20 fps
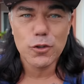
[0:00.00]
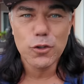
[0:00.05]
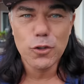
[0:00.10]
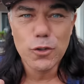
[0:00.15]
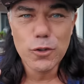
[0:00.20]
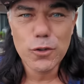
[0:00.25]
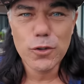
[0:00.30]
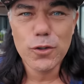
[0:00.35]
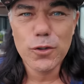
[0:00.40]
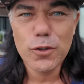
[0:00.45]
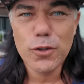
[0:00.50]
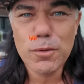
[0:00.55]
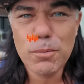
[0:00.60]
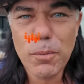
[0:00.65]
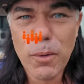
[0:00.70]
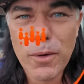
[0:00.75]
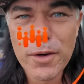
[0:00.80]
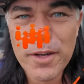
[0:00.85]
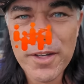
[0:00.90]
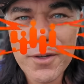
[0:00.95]
Good
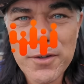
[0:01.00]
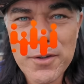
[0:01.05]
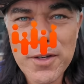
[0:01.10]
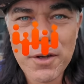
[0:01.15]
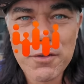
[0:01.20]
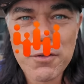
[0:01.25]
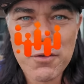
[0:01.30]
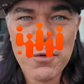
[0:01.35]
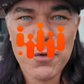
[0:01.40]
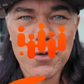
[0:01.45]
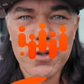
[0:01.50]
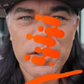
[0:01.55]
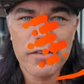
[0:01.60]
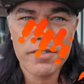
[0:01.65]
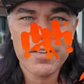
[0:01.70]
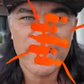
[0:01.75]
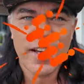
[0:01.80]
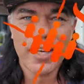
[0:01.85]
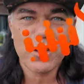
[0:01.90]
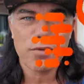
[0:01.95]
morning, good afternoon, good
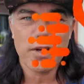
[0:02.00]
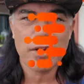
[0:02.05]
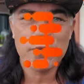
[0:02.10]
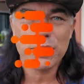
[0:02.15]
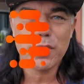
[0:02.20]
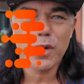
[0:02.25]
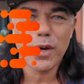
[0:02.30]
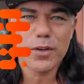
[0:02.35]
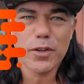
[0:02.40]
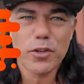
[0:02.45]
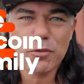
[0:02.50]
evening guys, wherever you are in